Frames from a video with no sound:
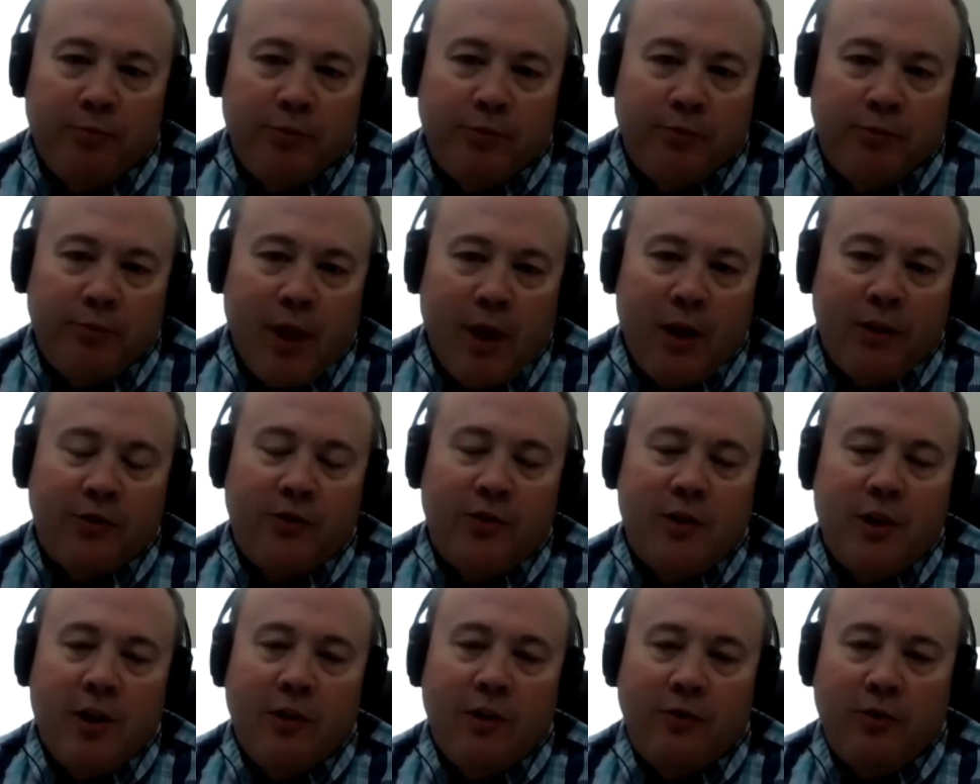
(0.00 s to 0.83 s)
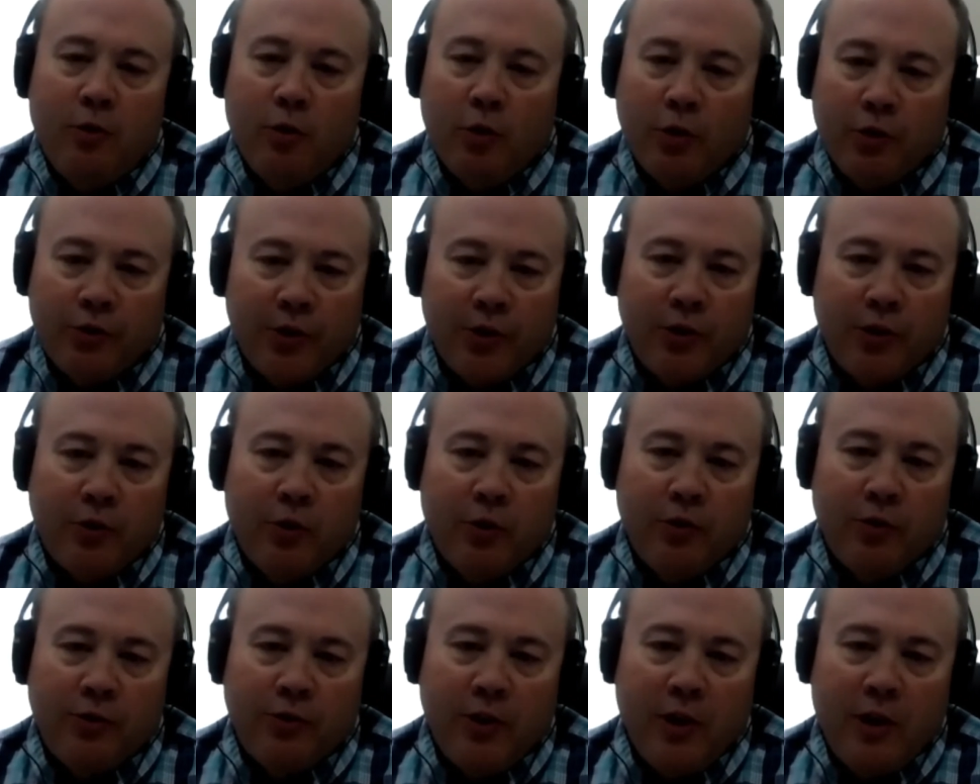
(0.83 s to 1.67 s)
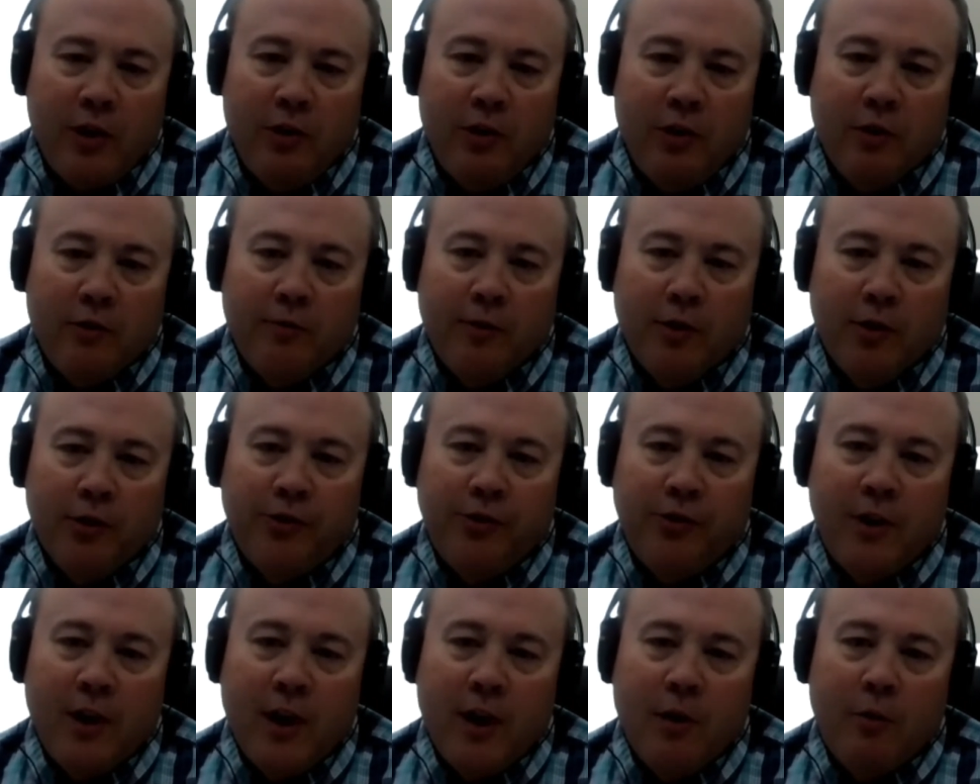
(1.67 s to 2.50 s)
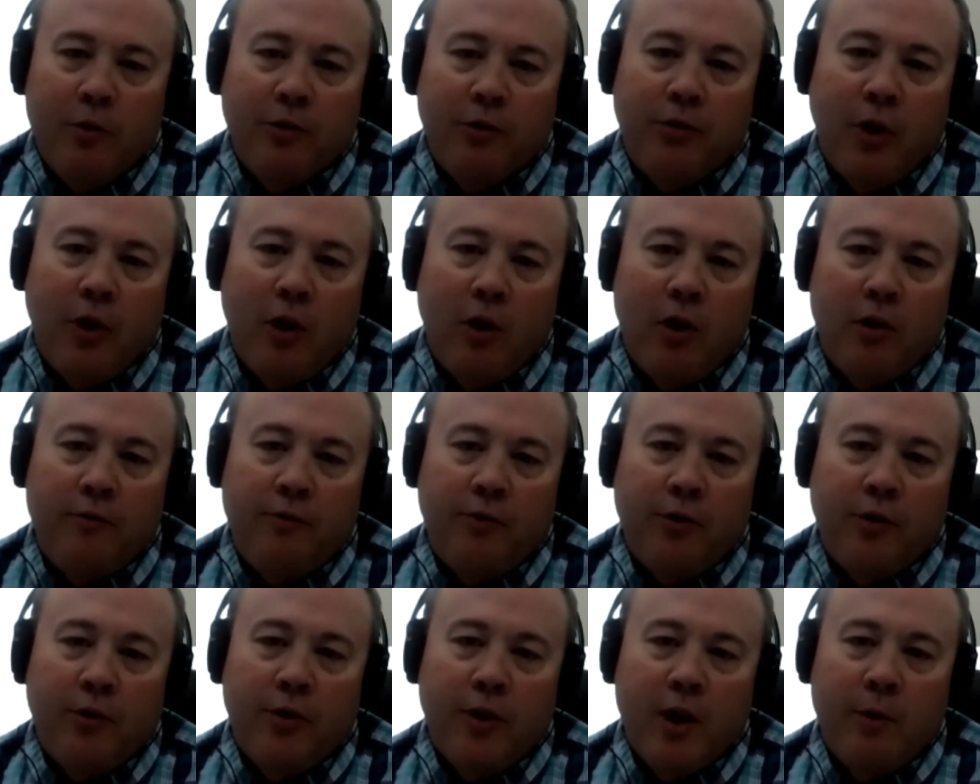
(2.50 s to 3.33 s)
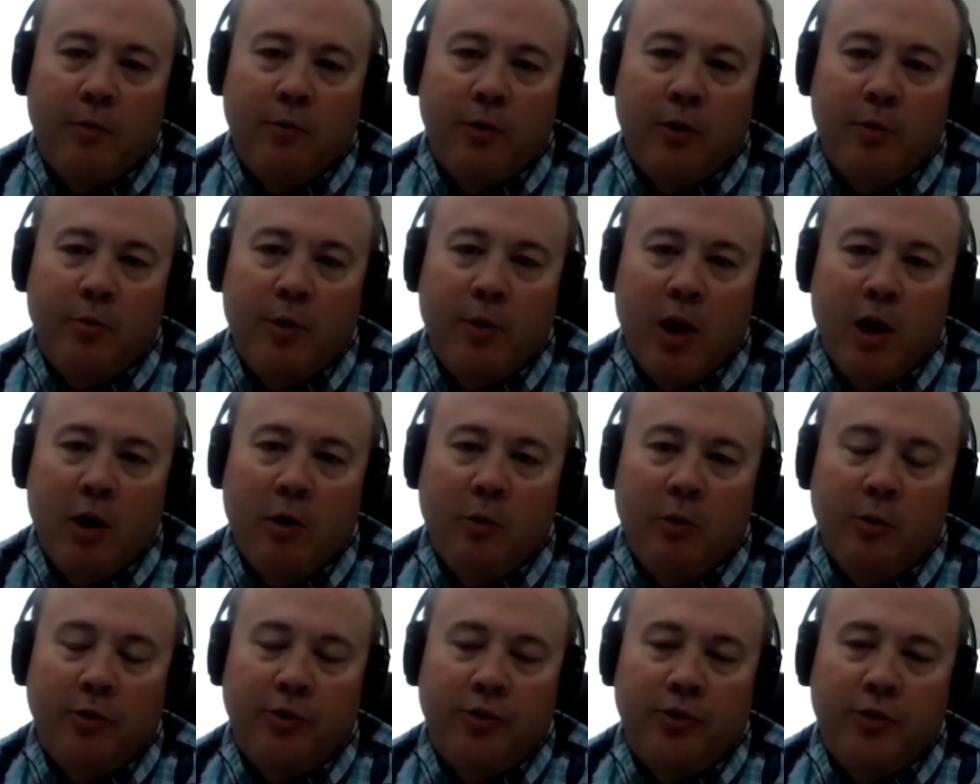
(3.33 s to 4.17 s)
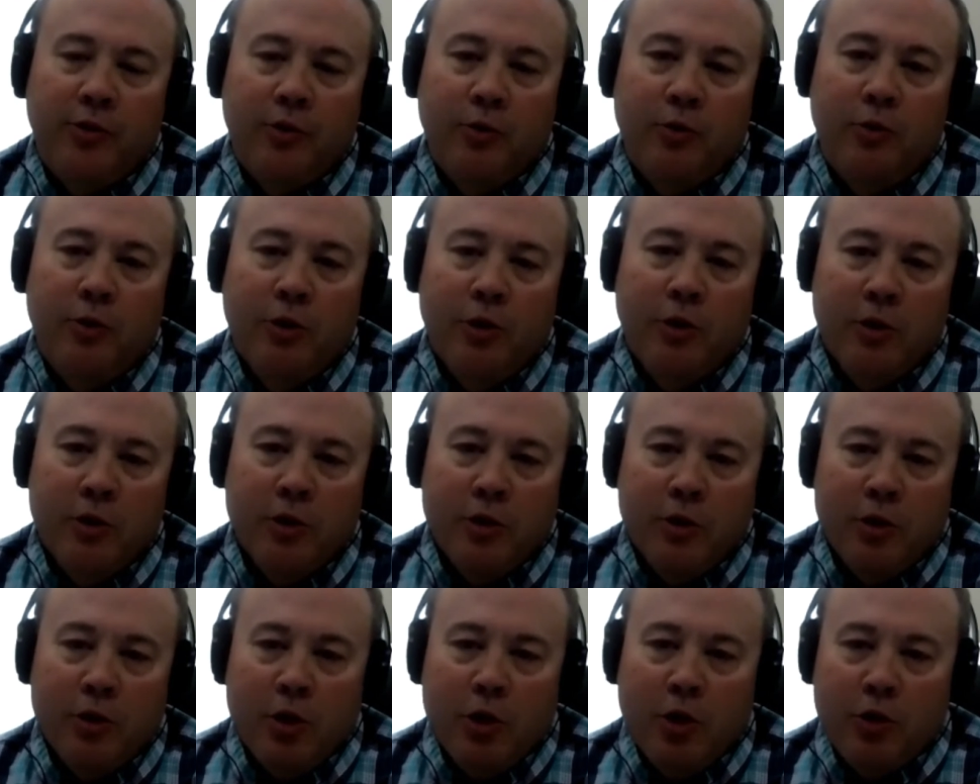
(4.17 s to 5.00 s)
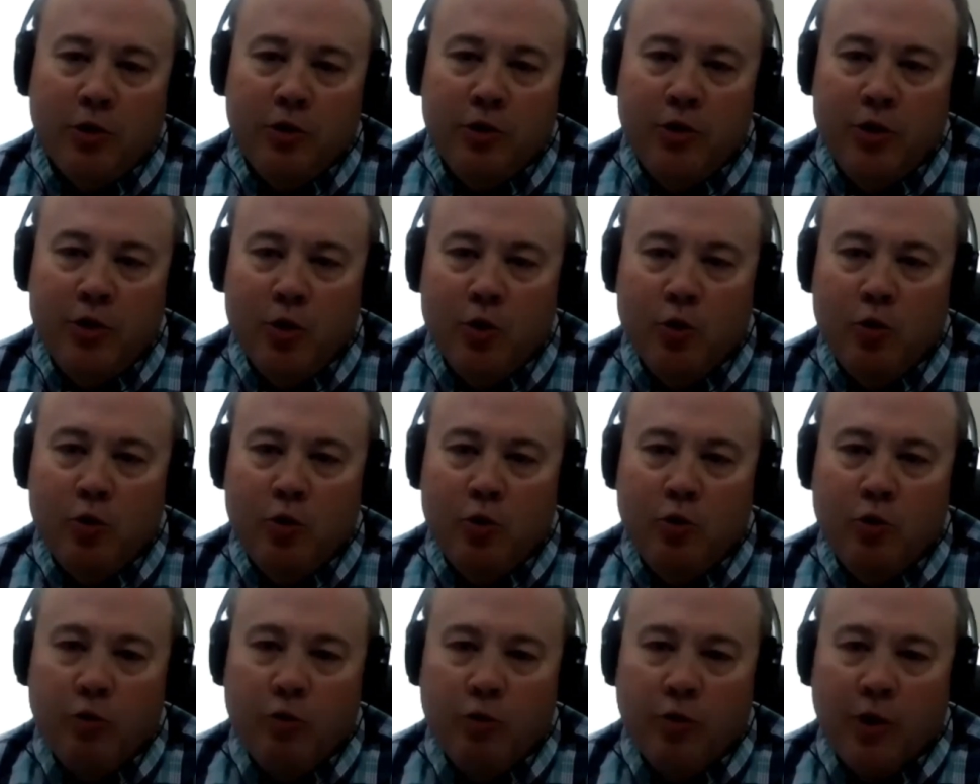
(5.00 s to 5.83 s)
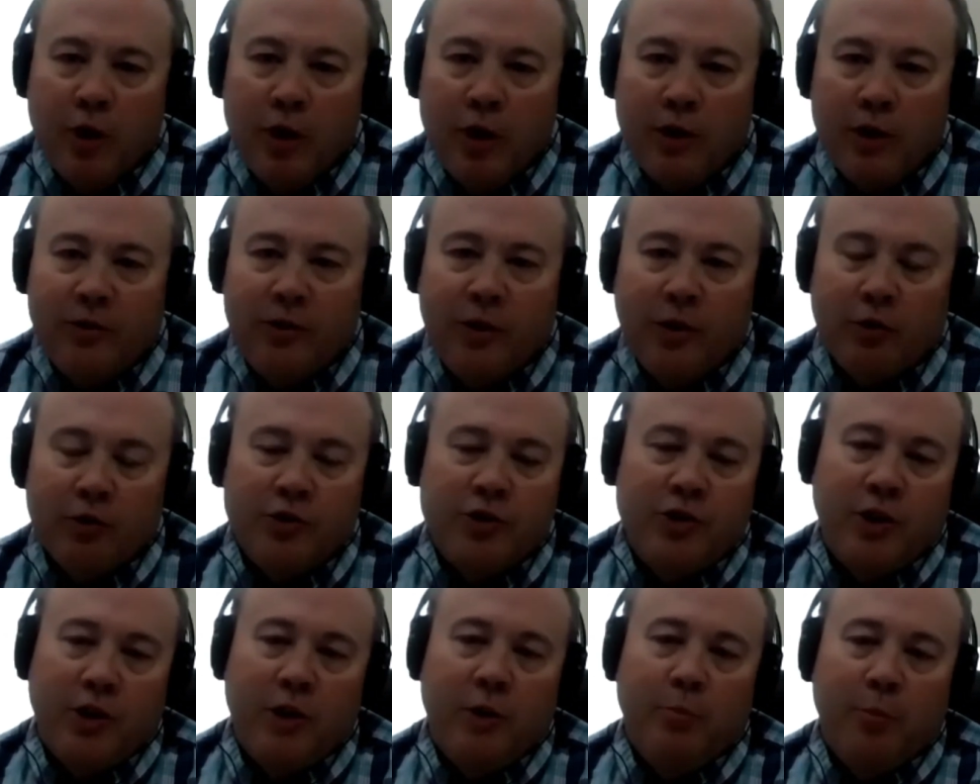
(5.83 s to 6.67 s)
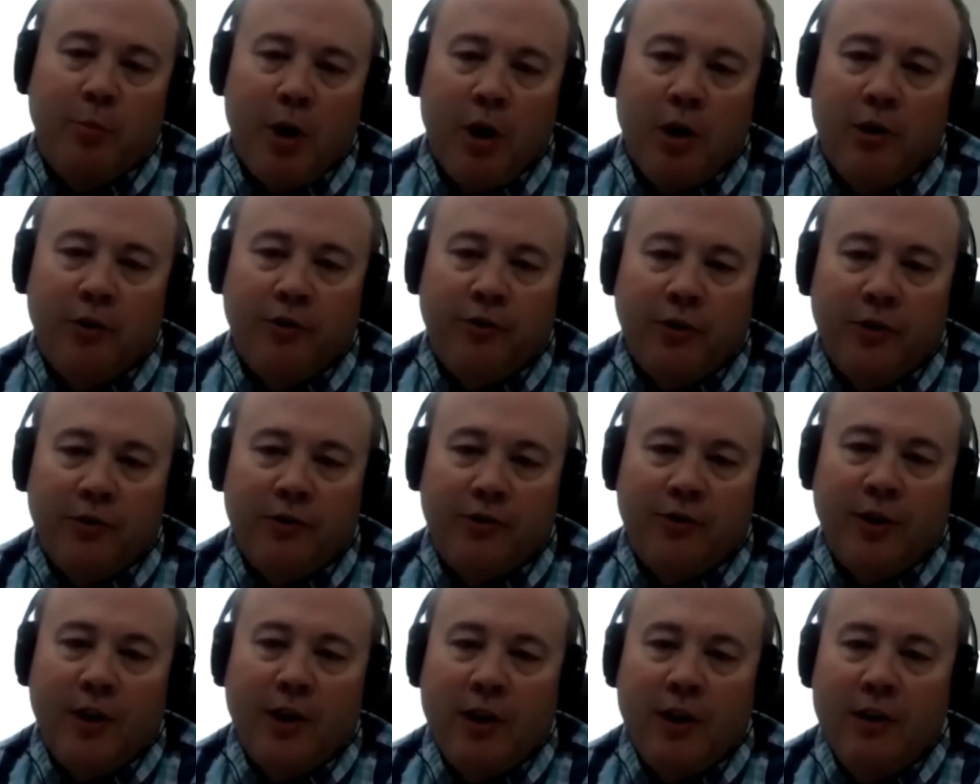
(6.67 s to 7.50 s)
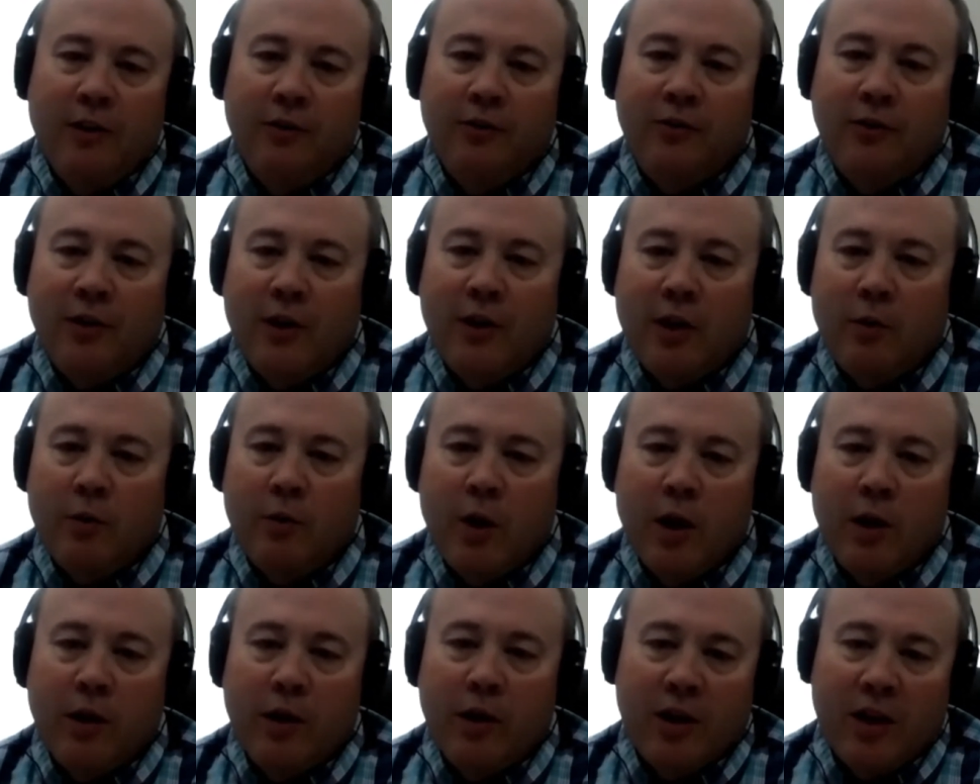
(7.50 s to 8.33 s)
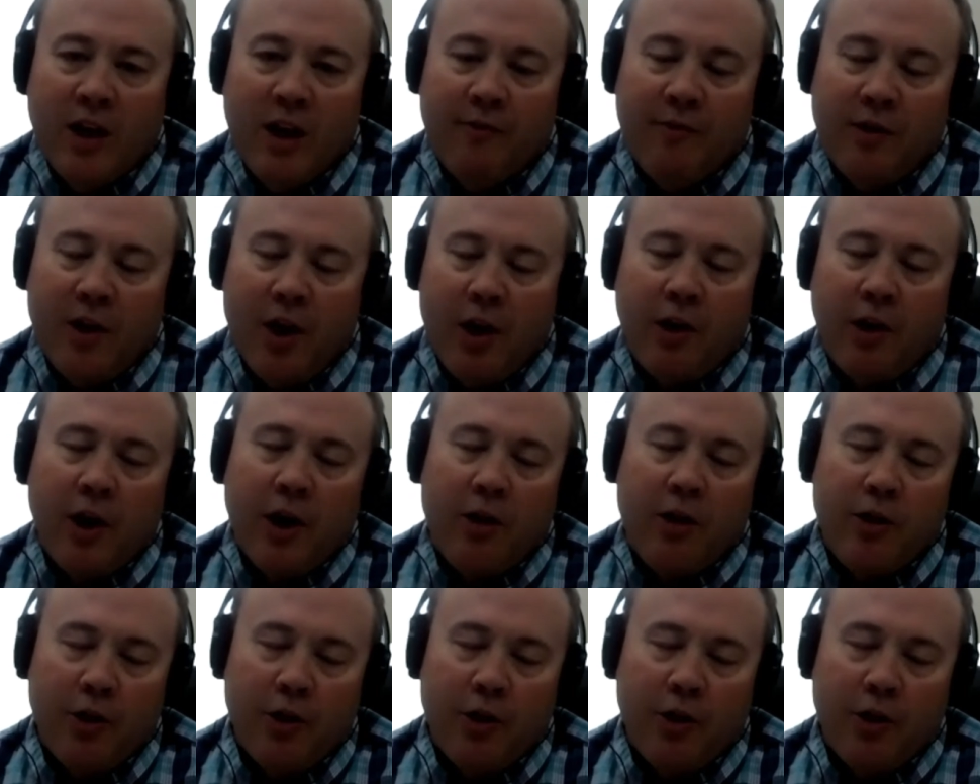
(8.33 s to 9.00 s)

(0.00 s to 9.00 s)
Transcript: SDSU or South Dakota State University, it was hard for them to be able to do tillage comparison studies in a given area.